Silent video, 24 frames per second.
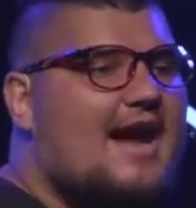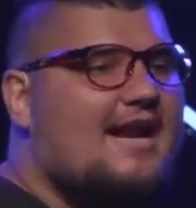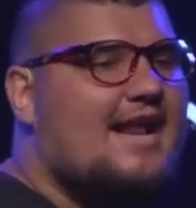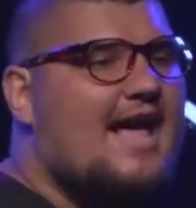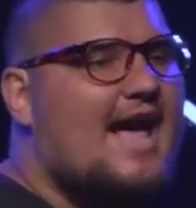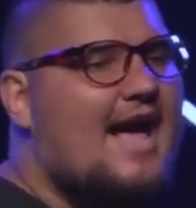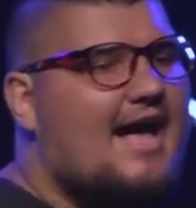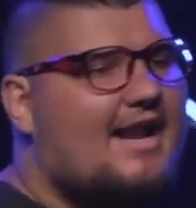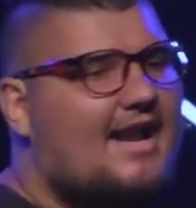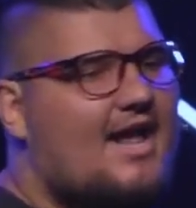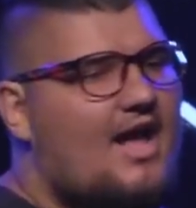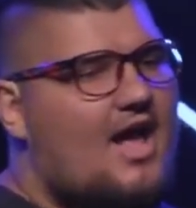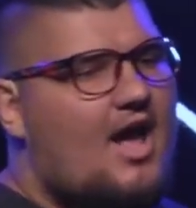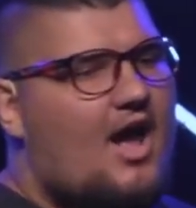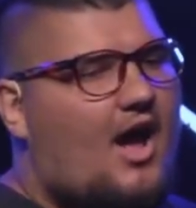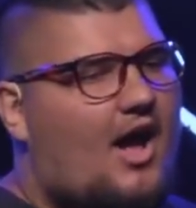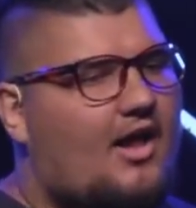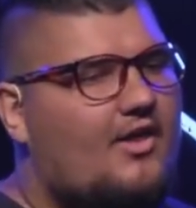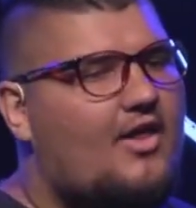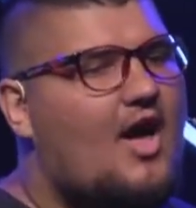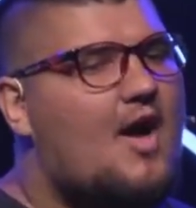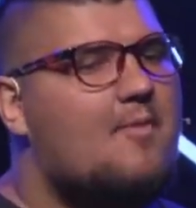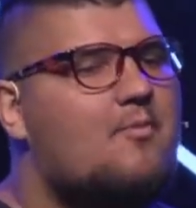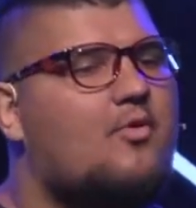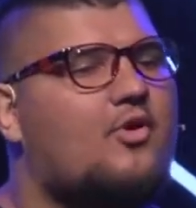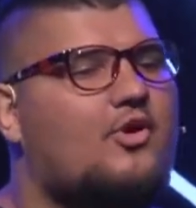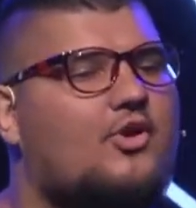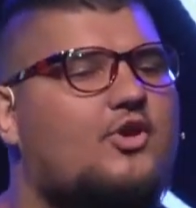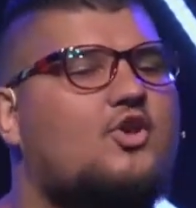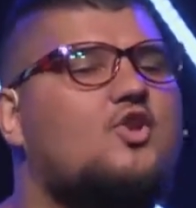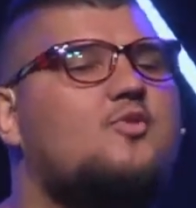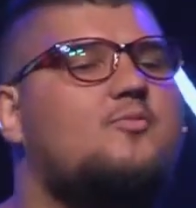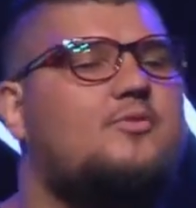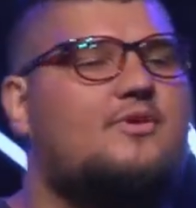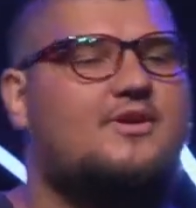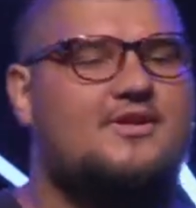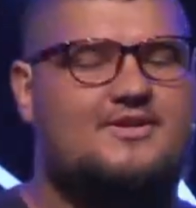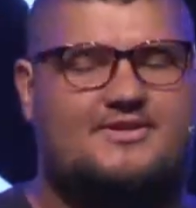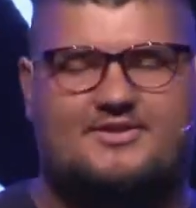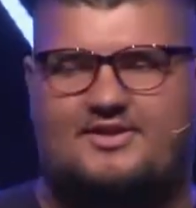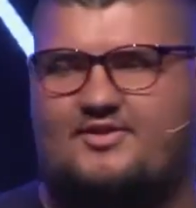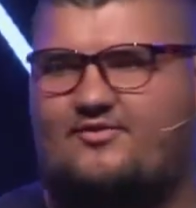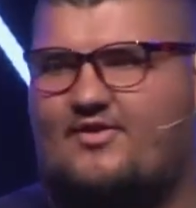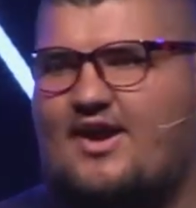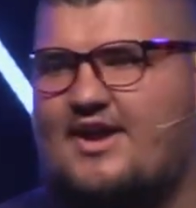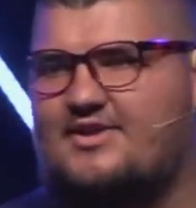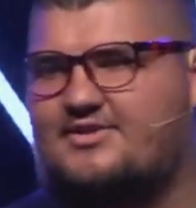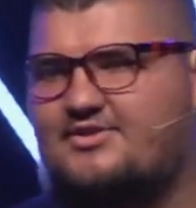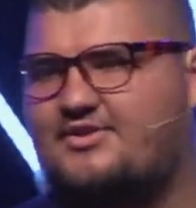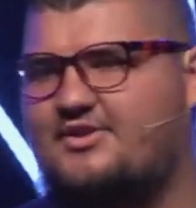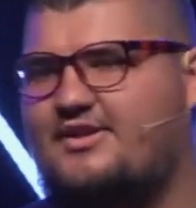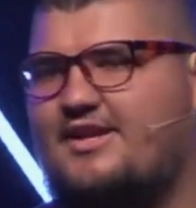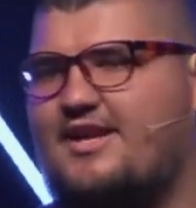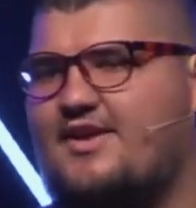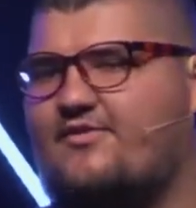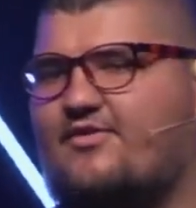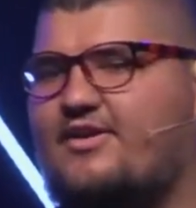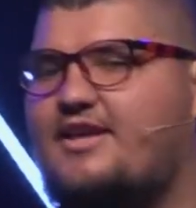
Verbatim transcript: had a lot more humorous advice to give.